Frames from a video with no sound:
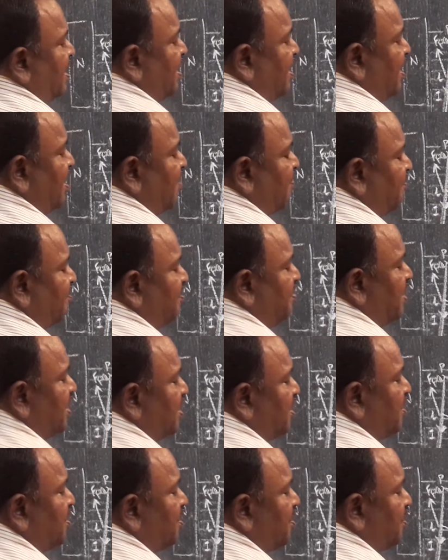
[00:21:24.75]

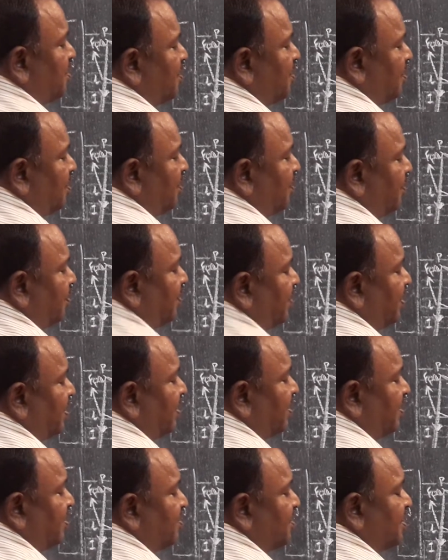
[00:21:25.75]

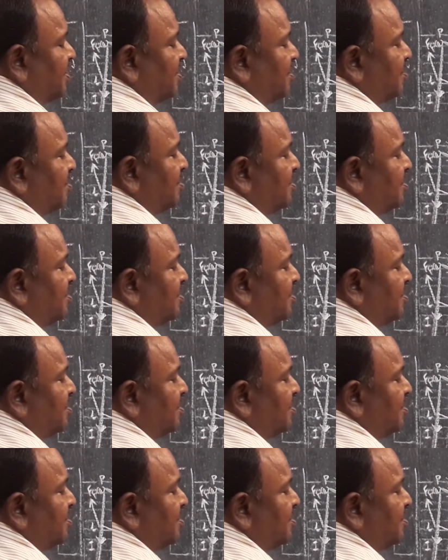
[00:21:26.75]
FPQ is equal